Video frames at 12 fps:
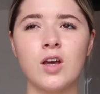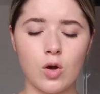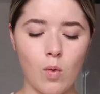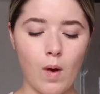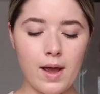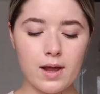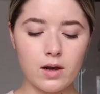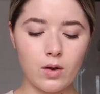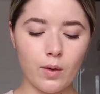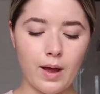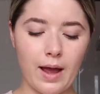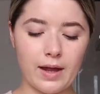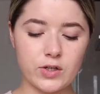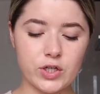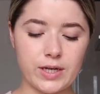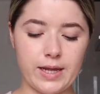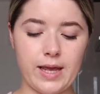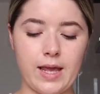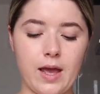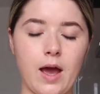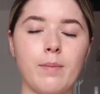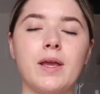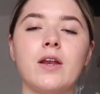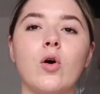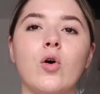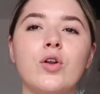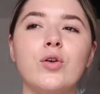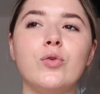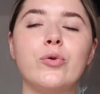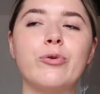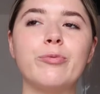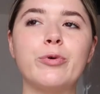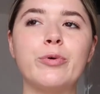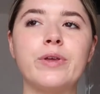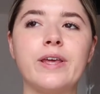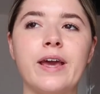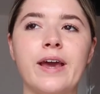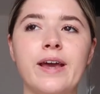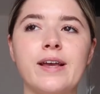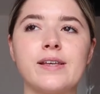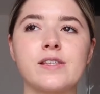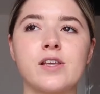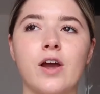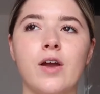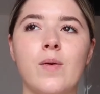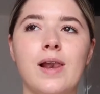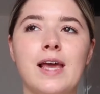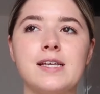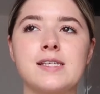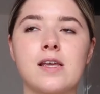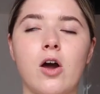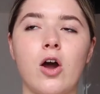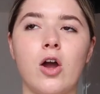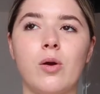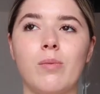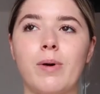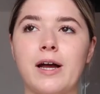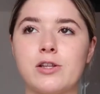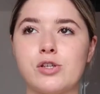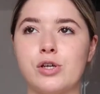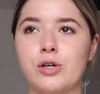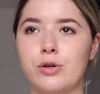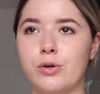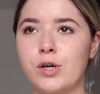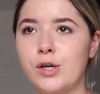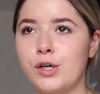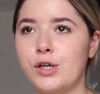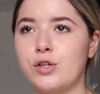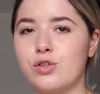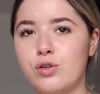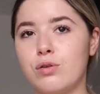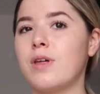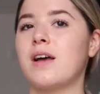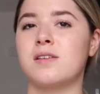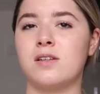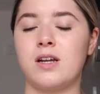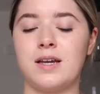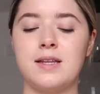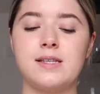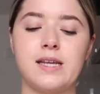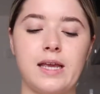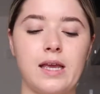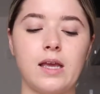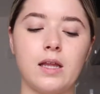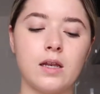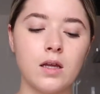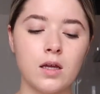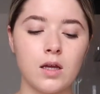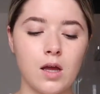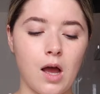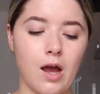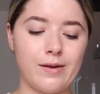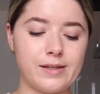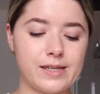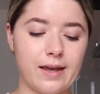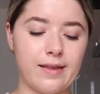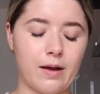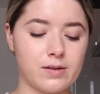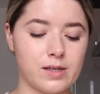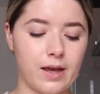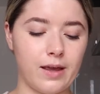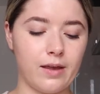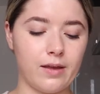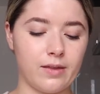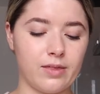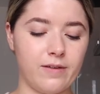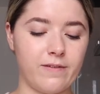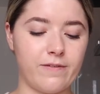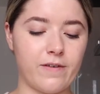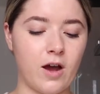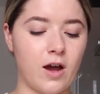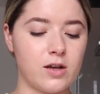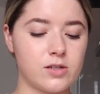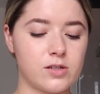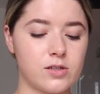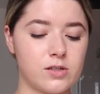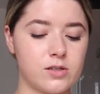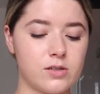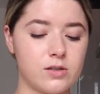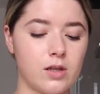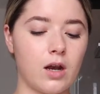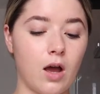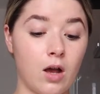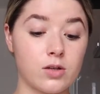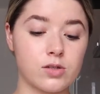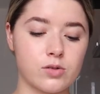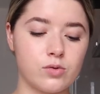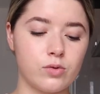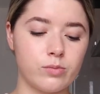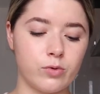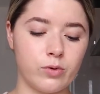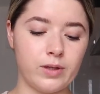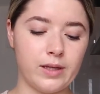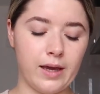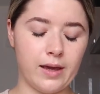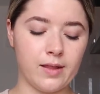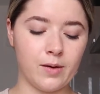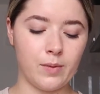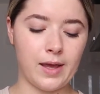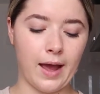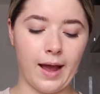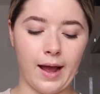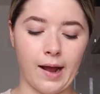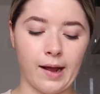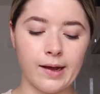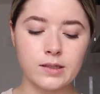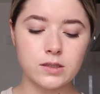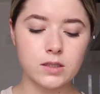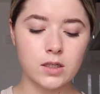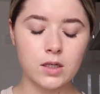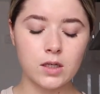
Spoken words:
Quite a lot actually. I mean, on a normal year, so let's go back to 2019. I would say that was like the last normal year that we had.